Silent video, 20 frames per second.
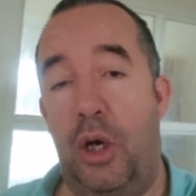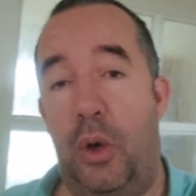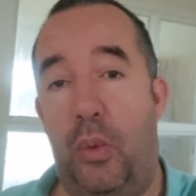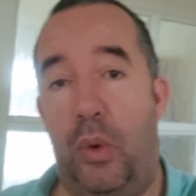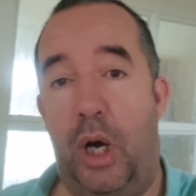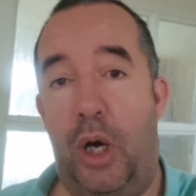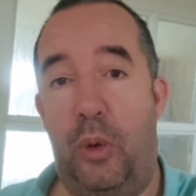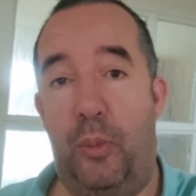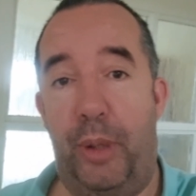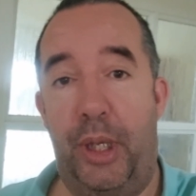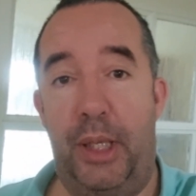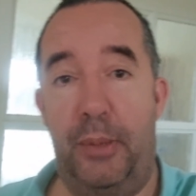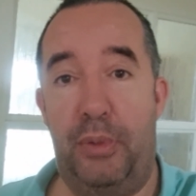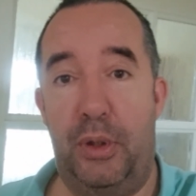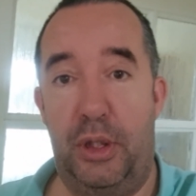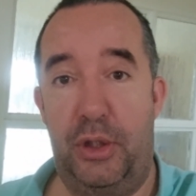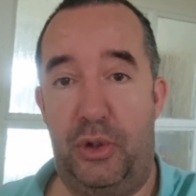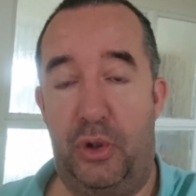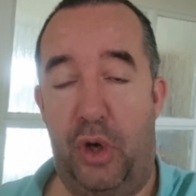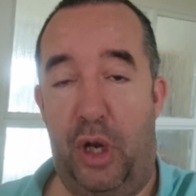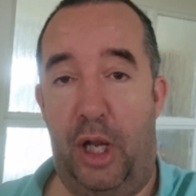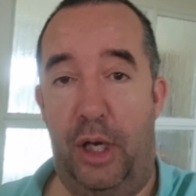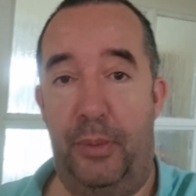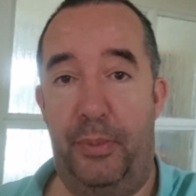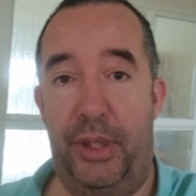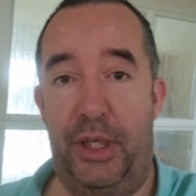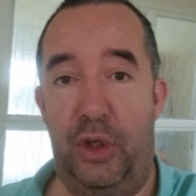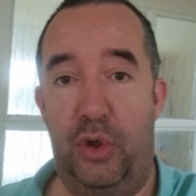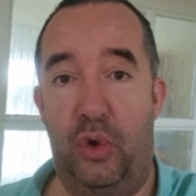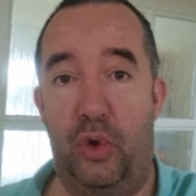while people are trying to
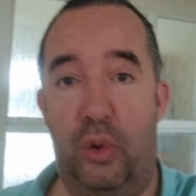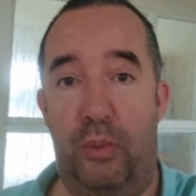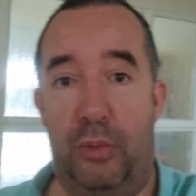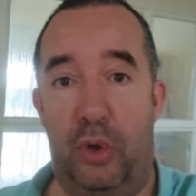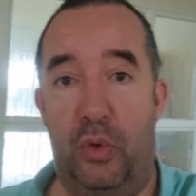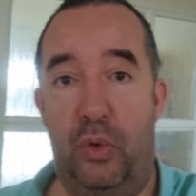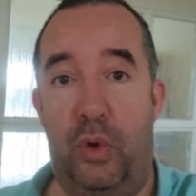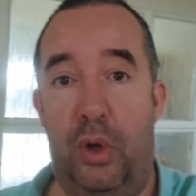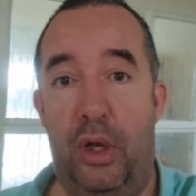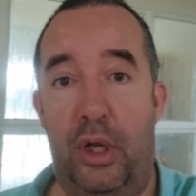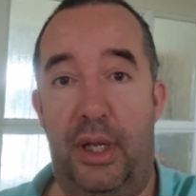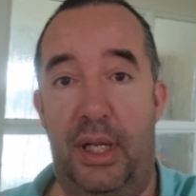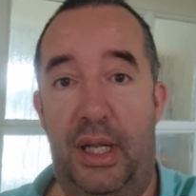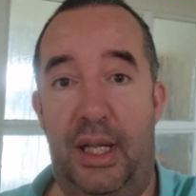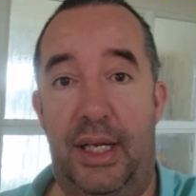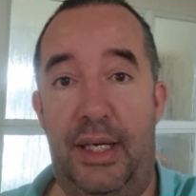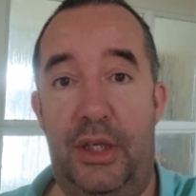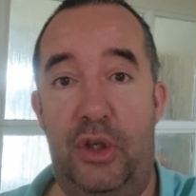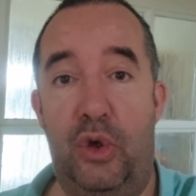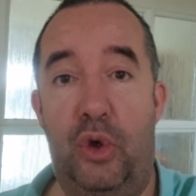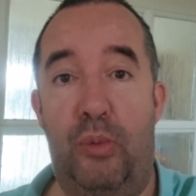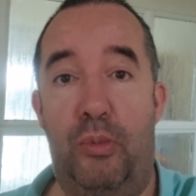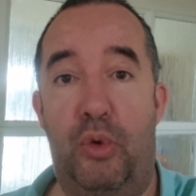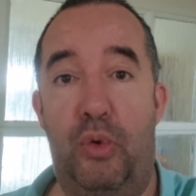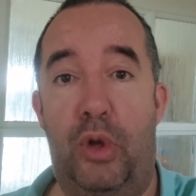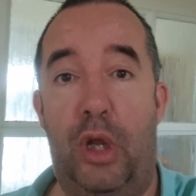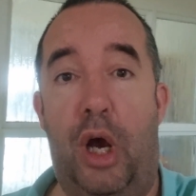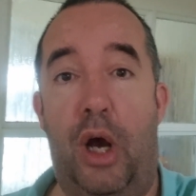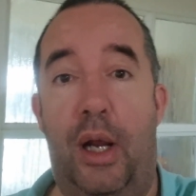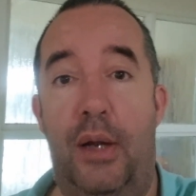be normal and lead
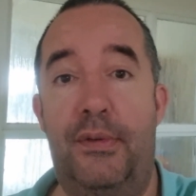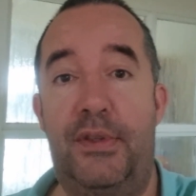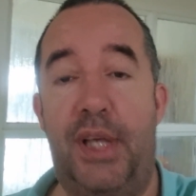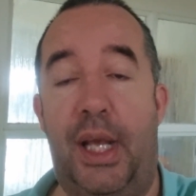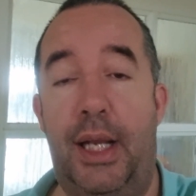normal lives,